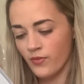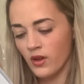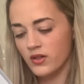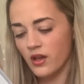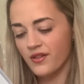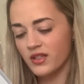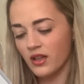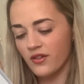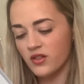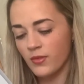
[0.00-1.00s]
So the
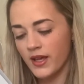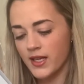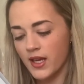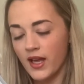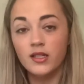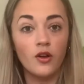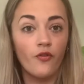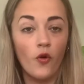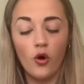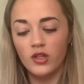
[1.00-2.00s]
Deluxe Mini has
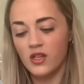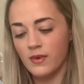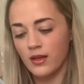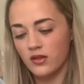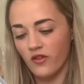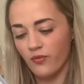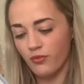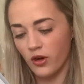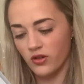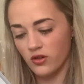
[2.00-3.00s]
40ml of
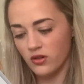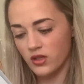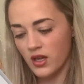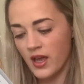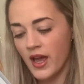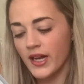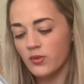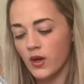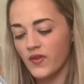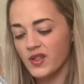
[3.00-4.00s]
product and is
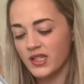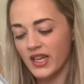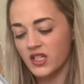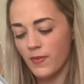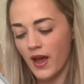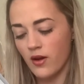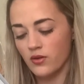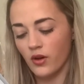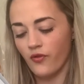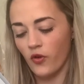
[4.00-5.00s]
worth
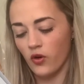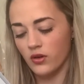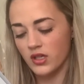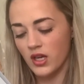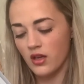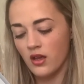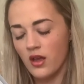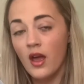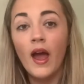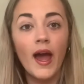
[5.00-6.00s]
£6.40.
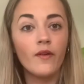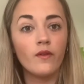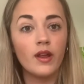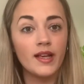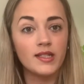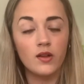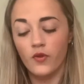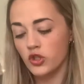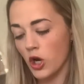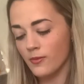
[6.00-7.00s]
And it says, for
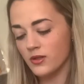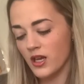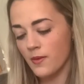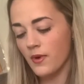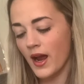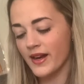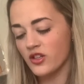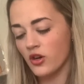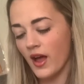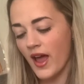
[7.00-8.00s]
top tip, add it
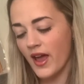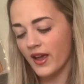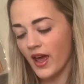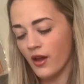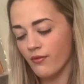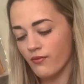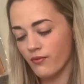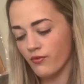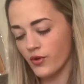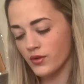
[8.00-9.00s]
to your hair care
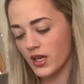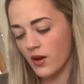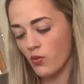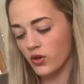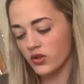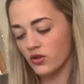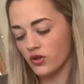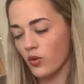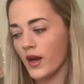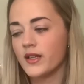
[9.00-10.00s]
routine once or
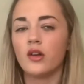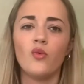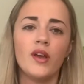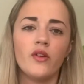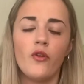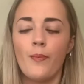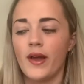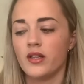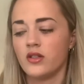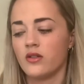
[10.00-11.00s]
twice a week for
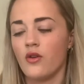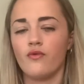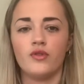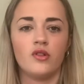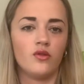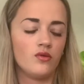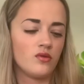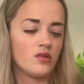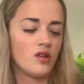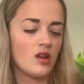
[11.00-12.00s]
best results.